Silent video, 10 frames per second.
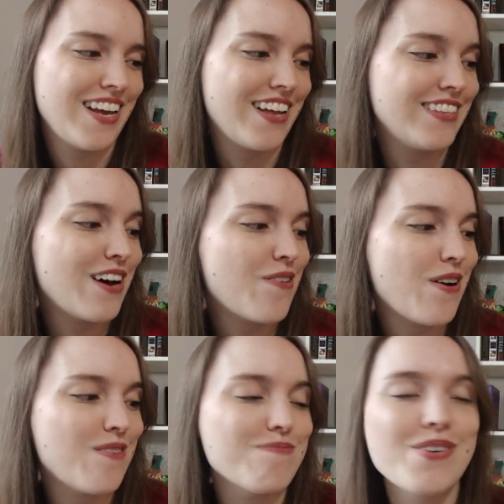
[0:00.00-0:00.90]

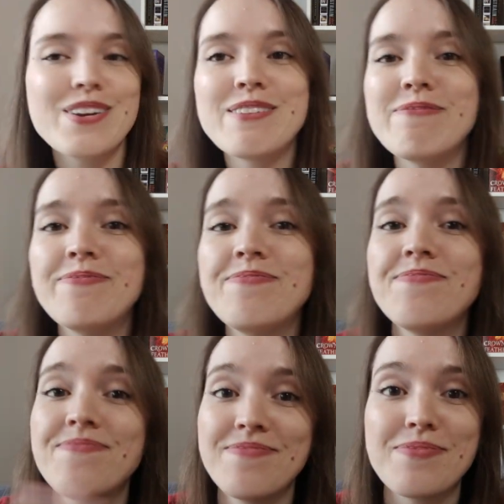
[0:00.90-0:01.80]
Kalao Aomori,
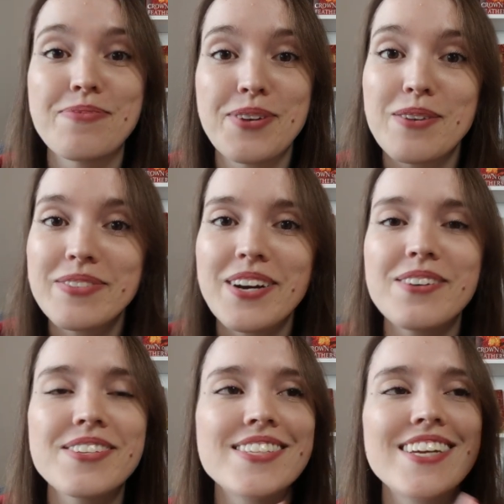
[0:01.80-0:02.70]
probably
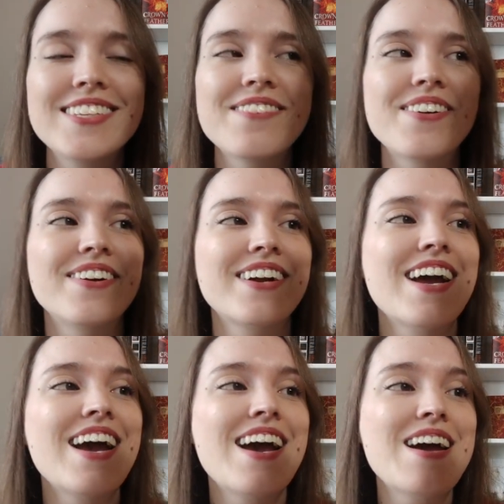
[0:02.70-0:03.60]
also saying that wrong.
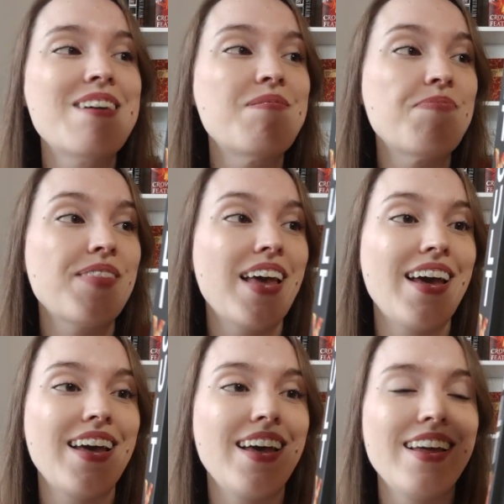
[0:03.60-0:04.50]

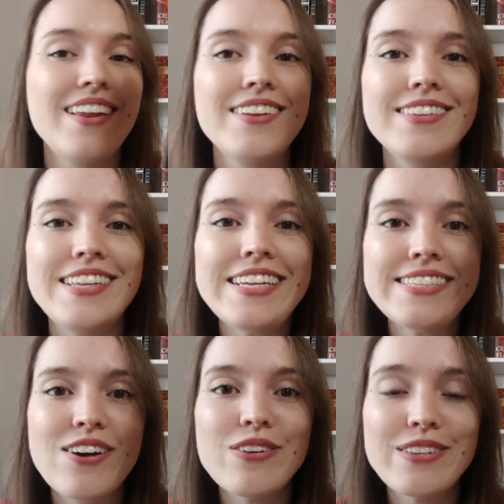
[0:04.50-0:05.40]
And
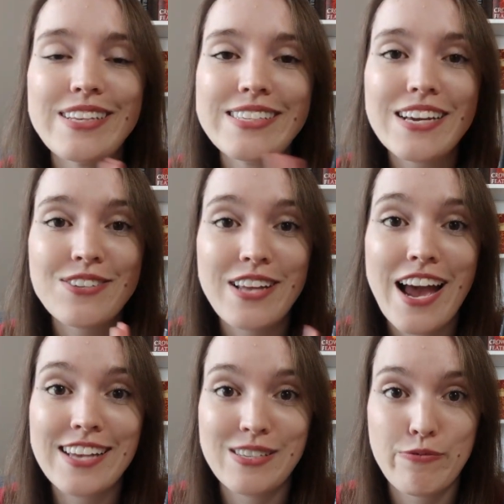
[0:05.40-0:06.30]
this actually
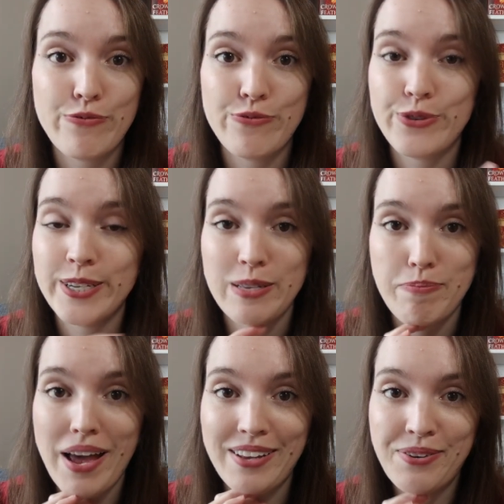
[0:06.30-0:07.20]
has a really
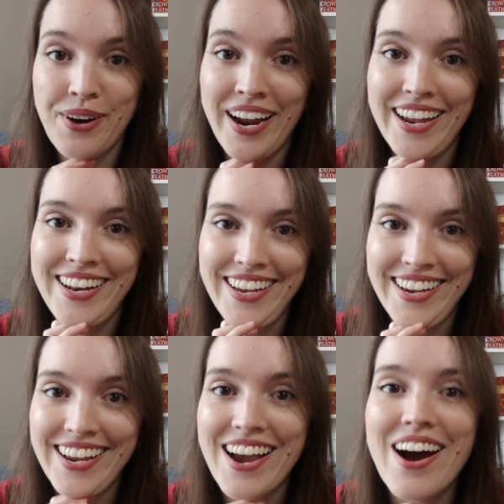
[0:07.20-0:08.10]
bad
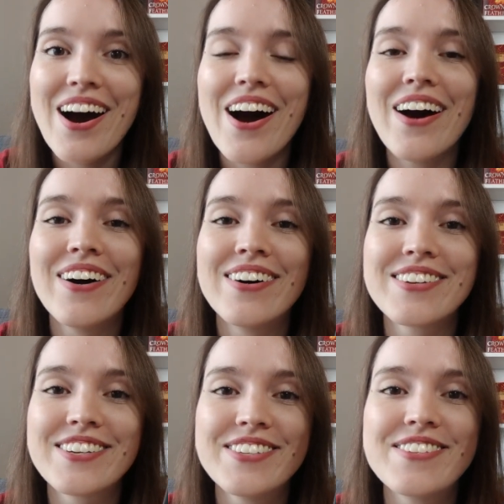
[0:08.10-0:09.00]
rating
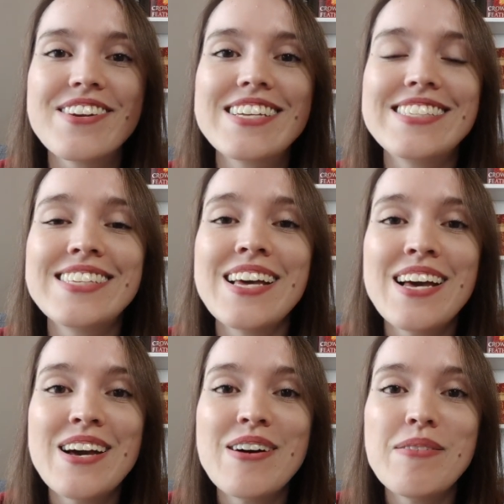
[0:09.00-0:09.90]
on Goodreads,
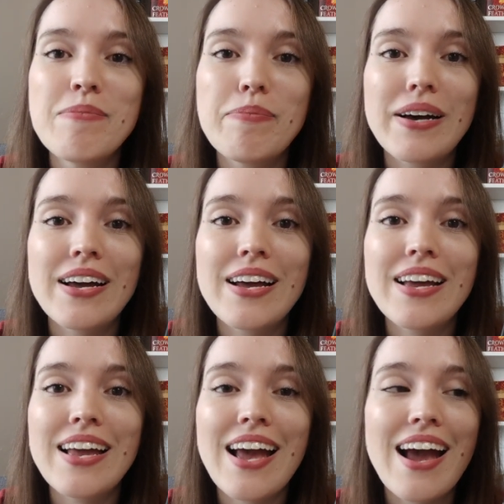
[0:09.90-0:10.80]

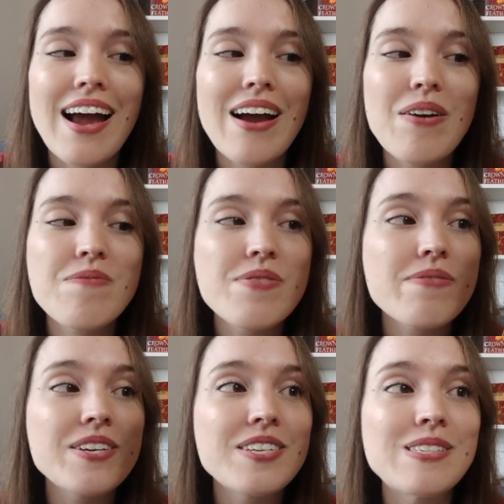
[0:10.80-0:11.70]
but we
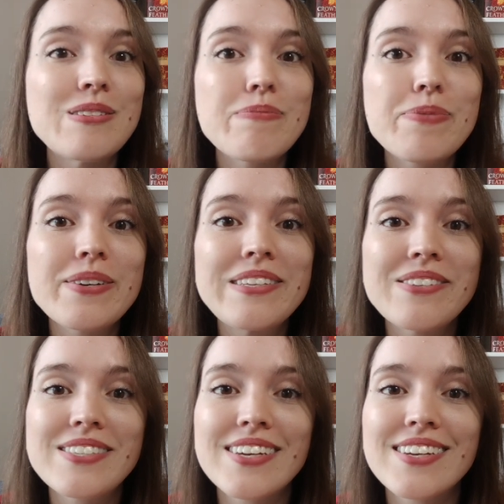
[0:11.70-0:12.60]
were just super
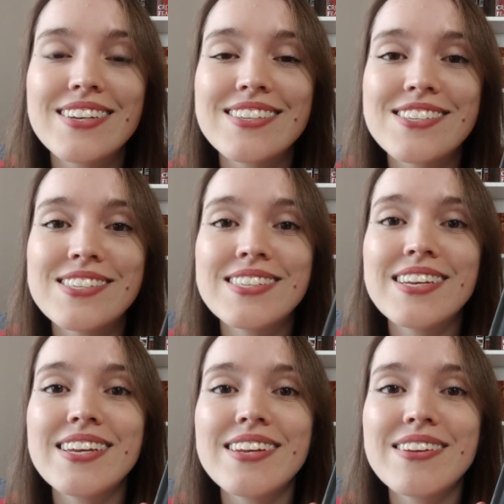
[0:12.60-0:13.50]
interested to
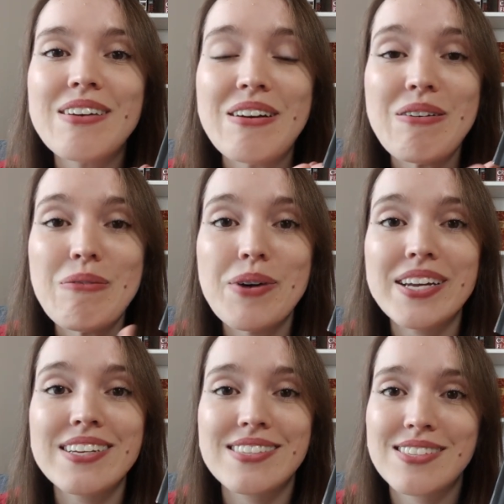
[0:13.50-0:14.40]
see
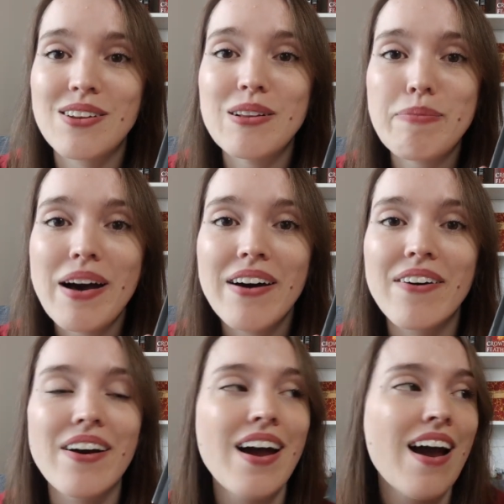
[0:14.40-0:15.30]
what it's all
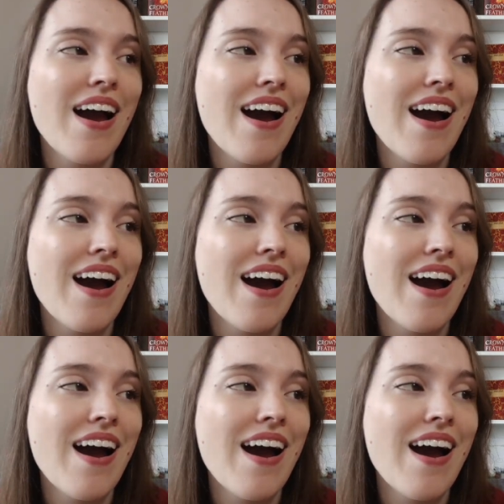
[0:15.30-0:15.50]
about.